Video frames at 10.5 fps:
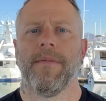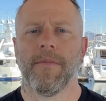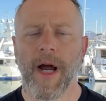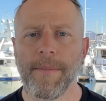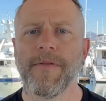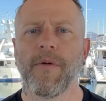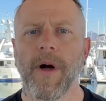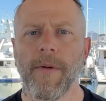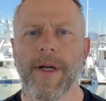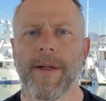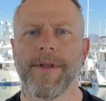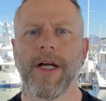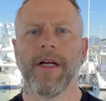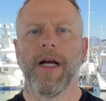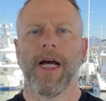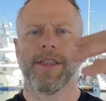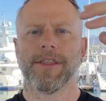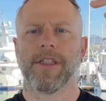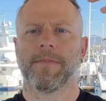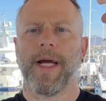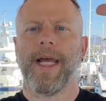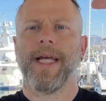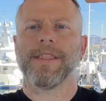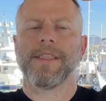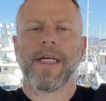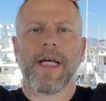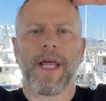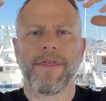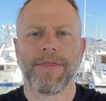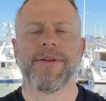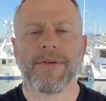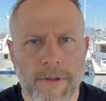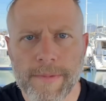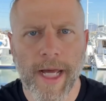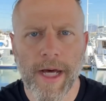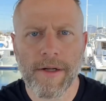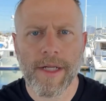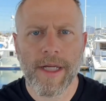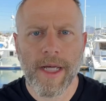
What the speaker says: Right before I went up there, I just took my hands, I threw them down,